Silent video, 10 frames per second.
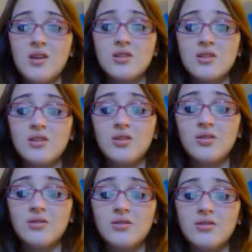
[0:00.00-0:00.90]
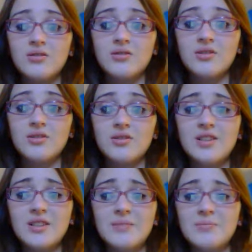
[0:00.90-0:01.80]
So
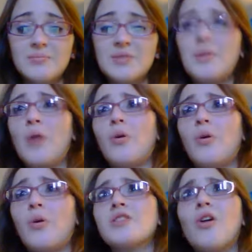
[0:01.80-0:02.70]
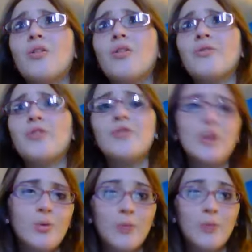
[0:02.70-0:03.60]
she spent a dollar fifty
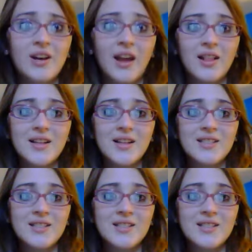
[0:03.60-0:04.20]
on one necklace.